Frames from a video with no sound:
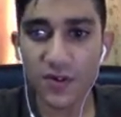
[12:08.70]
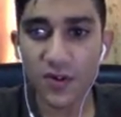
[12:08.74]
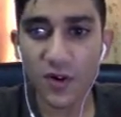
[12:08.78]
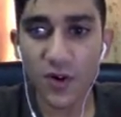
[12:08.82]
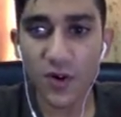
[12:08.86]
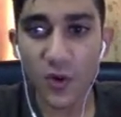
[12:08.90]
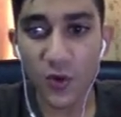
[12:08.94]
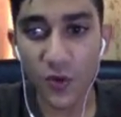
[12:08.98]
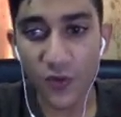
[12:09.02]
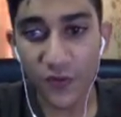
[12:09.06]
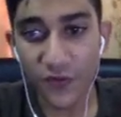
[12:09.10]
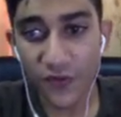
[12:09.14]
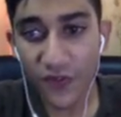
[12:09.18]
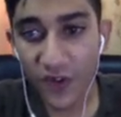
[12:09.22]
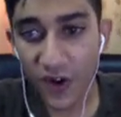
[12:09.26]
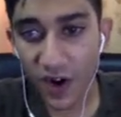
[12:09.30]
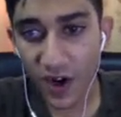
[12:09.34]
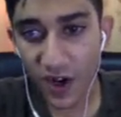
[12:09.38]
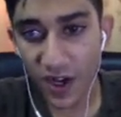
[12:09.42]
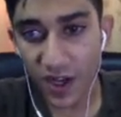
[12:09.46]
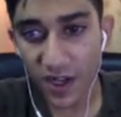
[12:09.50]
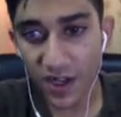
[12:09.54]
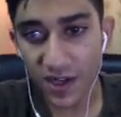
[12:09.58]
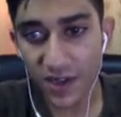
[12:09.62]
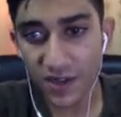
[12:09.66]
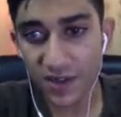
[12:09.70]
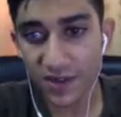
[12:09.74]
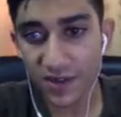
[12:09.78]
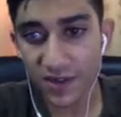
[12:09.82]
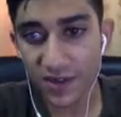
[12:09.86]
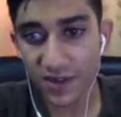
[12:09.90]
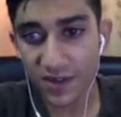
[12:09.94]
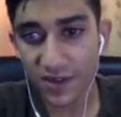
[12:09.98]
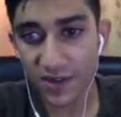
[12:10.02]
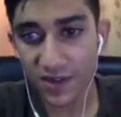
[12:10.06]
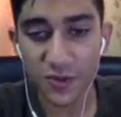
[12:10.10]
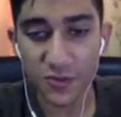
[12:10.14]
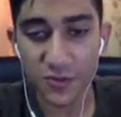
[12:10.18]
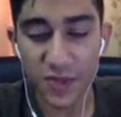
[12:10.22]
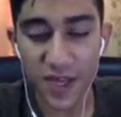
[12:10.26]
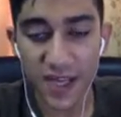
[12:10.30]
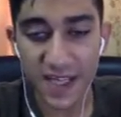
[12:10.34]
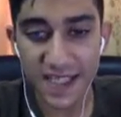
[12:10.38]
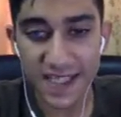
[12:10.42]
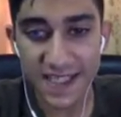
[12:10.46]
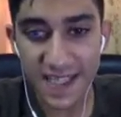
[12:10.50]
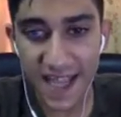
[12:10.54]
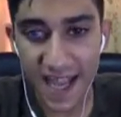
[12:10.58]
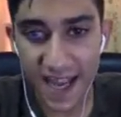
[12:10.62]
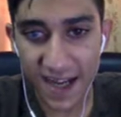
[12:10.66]
or file to be
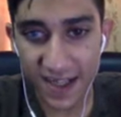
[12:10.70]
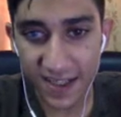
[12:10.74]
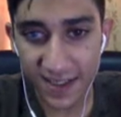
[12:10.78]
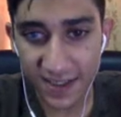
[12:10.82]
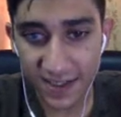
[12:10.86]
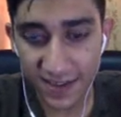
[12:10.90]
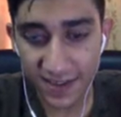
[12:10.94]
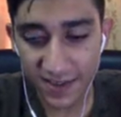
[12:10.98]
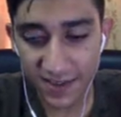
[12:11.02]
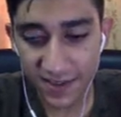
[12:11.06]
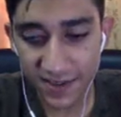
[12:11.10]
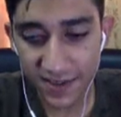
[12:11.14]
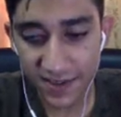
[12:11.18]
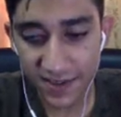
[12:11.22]
exact.